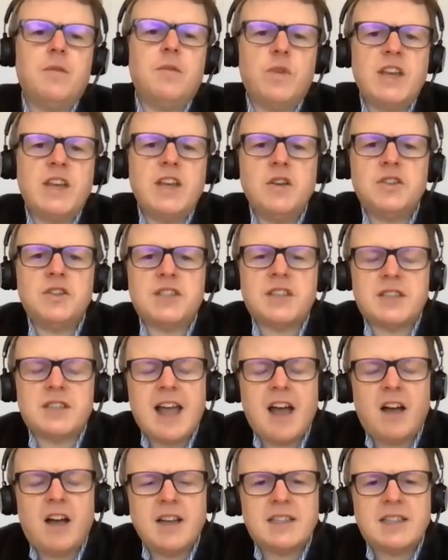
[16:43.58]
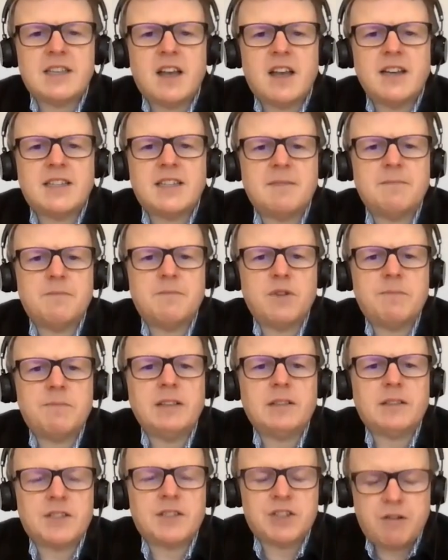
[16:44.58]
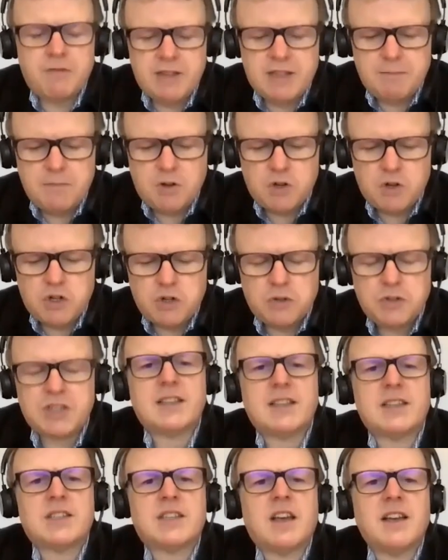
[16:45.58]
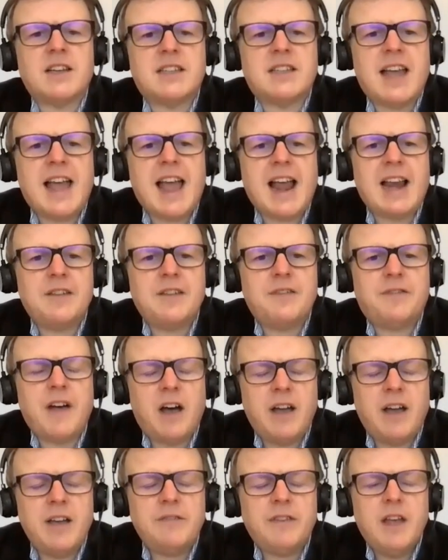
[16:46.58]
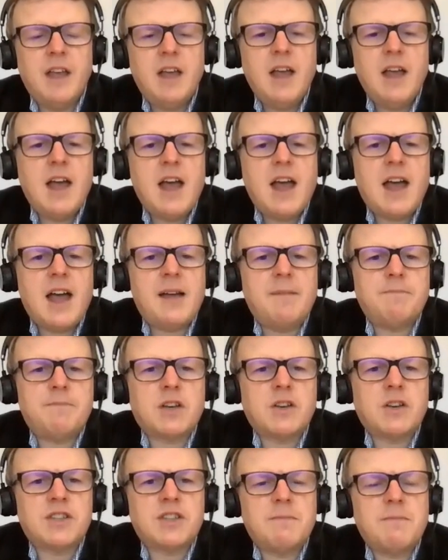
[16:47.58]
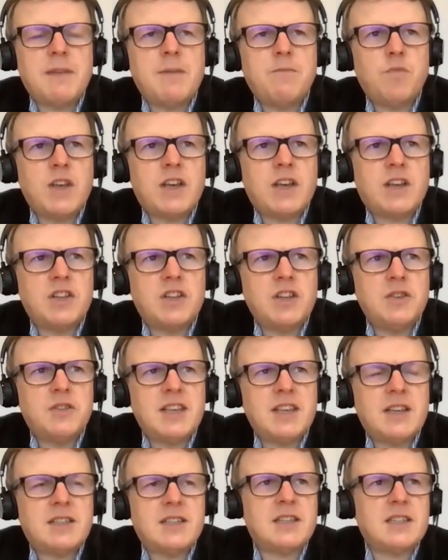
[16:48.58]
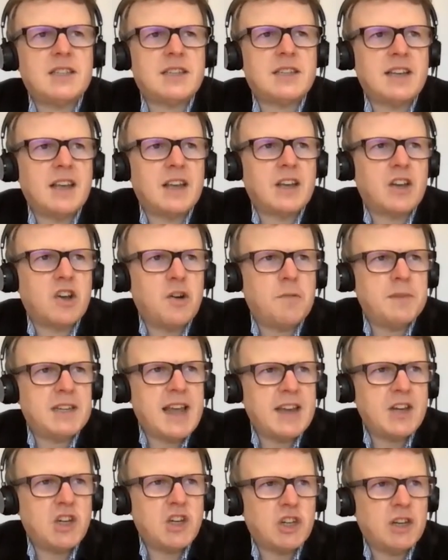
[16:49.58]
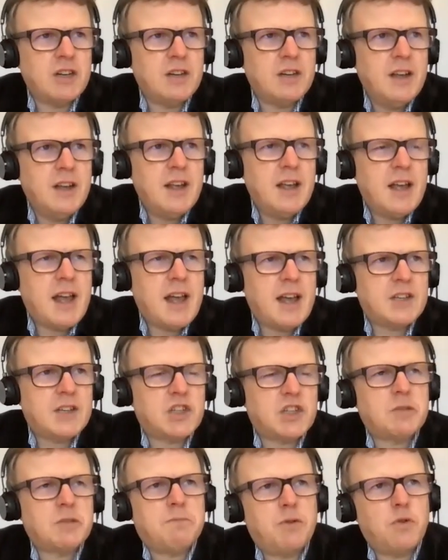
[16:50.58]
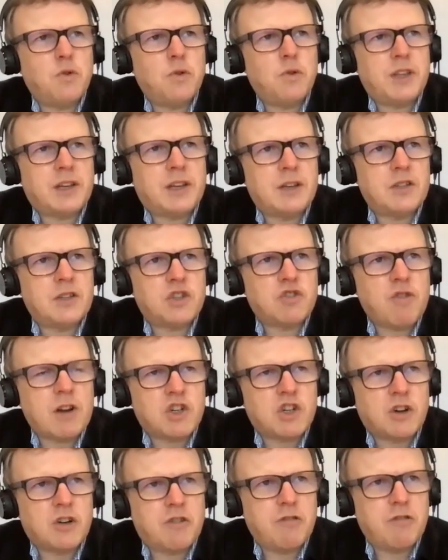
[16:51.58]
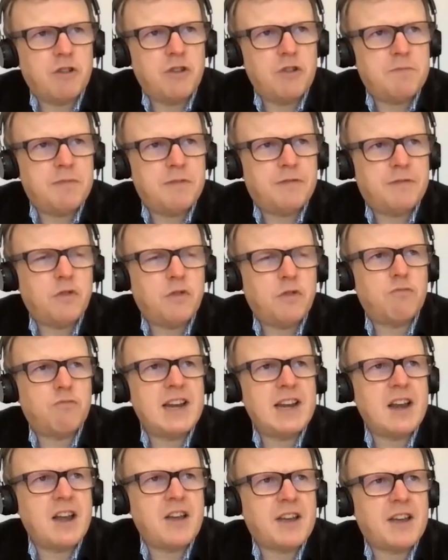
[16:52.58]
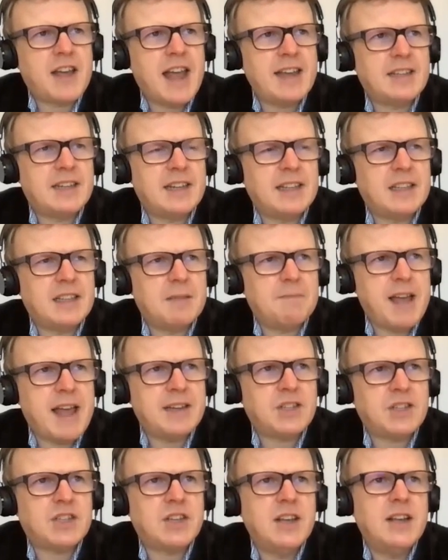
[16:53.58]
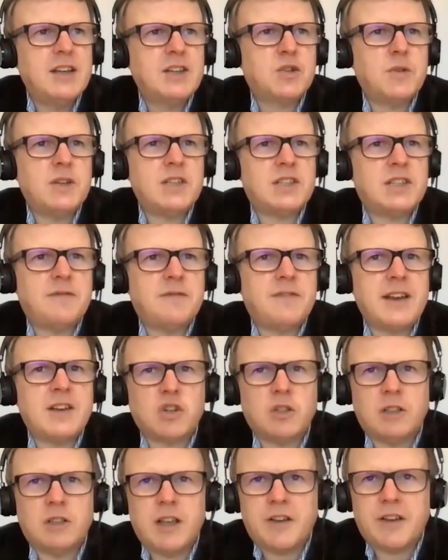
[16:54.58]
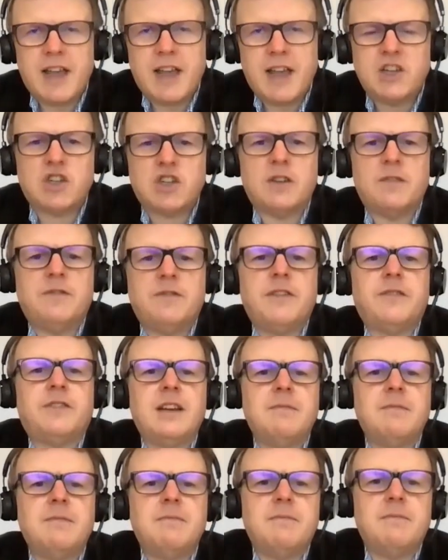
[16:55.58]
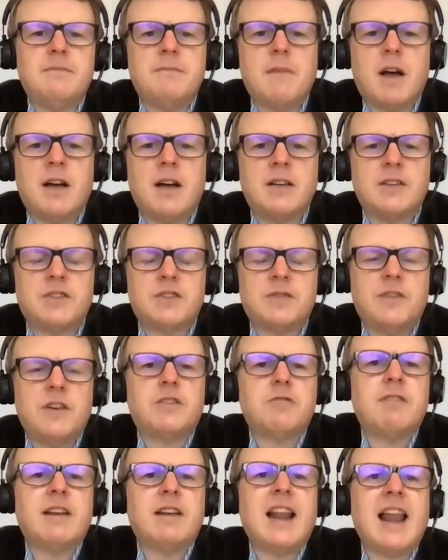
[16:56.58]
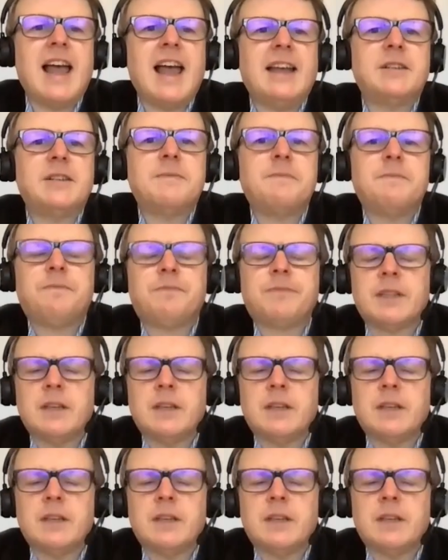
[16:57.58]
We used we built the modules at the site at Halle 5 because it meant we could use the existing accommodation to support the construction crew before relocating the base to its eventual location 15 miles further inland.